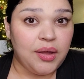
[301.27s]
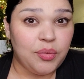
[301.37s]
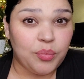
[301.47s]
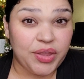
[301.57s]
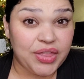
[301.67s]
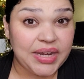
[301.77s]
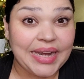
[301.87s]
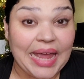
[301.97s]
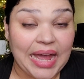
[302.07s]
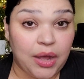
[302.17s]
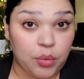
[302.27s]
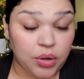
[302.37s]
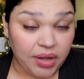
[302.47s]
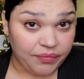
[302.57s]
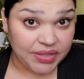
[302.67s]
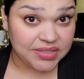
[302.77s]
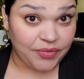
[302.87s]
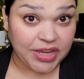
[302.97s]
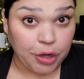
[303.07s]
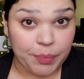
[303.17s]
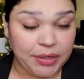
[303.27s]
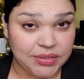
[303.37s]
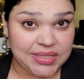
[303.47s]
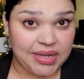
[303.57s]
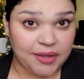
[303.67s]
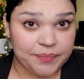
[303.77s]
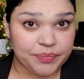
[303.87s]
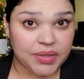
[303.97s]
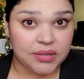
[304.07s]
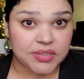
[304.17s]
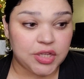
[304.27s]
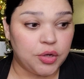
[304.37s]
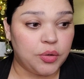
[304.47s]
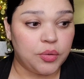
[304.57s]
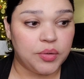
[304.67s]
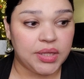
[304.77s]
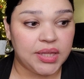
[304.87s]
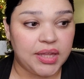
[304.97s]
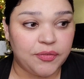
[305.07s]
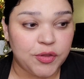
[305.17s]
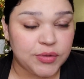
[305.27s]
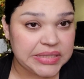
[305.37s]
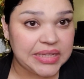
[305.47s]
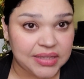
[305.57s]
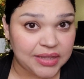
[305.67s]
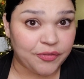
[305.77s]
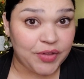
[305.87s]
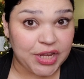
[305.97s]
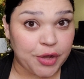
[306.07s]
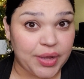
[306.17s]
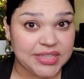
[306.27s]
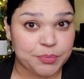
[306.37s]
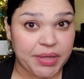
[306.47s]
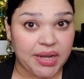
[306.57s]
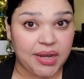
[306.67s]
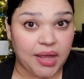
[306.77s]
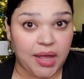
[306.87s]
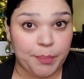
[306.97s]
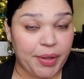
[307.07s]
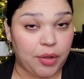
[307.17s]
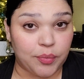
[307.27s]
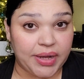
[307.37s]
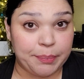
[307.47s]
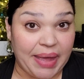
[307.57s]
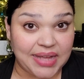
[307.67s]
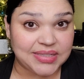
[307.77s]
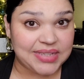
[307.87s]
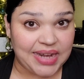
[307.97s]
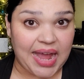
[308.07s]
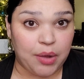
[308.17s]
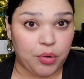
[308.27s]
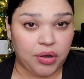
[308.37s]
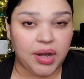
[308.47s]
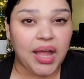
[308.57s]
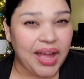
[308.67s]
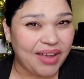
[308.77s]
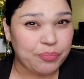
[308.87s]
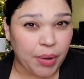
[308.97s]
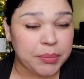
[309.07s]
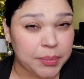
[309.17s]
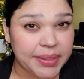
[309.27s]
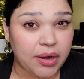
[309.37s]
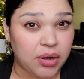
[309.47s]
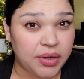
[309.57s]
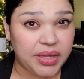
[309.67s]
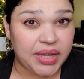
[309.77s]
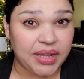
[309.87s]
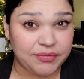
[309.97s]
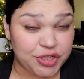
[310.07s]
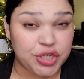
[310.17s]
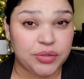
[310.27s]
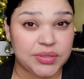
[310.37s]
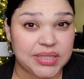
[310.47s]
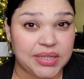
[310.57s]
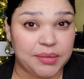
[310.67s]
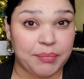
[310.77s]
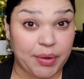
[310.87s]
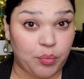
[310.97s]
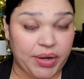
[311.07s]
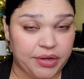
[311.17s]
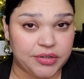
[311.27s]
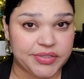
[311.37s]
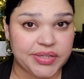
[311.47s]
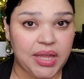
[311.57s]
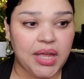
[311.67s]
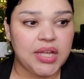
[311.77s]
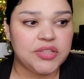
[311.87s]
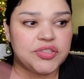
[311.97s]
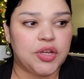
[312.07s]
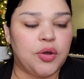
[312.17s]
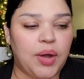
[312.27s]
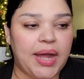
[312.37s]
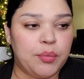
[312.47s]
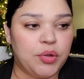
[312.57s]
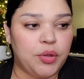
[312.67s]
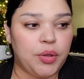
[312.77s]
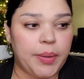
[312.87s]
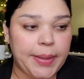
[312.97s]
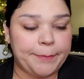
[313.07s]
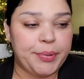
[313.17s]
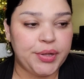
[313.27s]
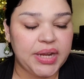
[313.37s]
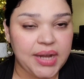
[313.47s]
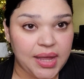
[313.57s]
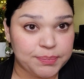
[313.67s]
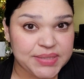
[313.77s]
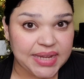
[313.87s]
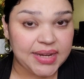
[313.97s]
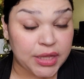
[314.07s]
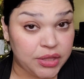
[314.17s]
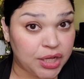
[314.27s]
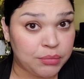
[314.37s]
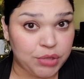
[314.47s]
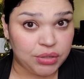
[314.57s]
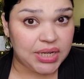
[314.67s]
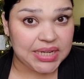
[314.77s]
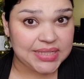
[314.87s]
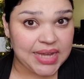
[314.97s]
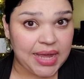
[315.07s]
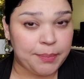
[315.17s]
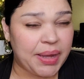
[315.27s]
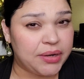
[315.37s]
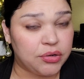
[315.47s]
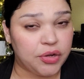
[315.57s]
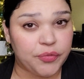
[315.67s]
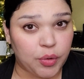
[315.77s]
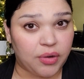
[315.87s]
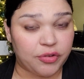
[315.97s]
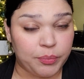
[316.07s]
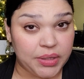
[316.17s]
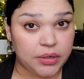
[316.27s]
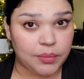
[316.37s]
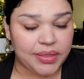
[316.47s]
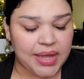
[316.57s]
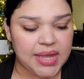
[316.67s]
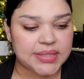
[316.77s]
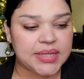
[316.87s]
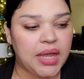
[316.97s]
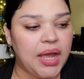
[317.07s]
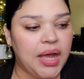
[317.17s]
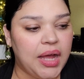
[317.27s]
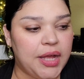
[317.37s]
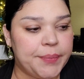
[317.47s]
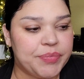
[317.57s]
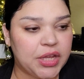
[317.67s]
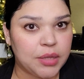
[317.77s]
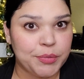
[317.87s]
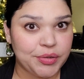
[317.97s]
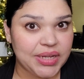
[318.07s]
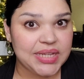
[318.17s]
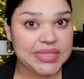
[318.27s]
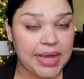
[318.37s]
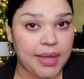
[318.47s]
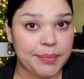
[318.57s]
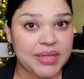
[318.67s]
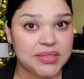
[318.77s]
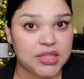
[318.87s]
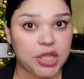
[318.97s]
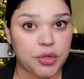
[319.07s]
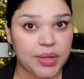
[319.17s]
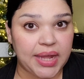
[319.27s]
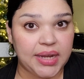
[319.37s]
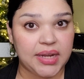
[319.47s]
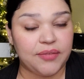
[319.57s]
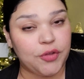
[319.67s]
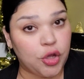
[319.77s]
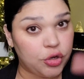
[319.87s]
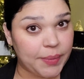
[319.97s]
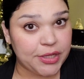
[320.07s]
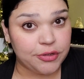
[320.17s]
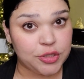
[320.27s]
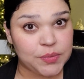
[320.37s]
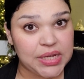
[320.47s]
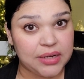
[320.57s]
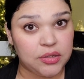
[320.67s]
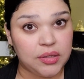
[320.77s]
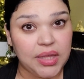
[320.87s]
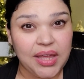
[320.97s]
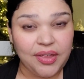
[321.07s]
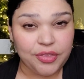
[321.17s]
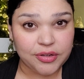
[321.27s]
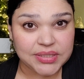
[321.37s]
within an hour of this video posting. So if you see that the video has been up already past an hour, I'd probably already have chosen my winners. So I will put an update in the community tab. I don't know if you are familiar with that. The community tab is located, if you go to my YouTube channel, there's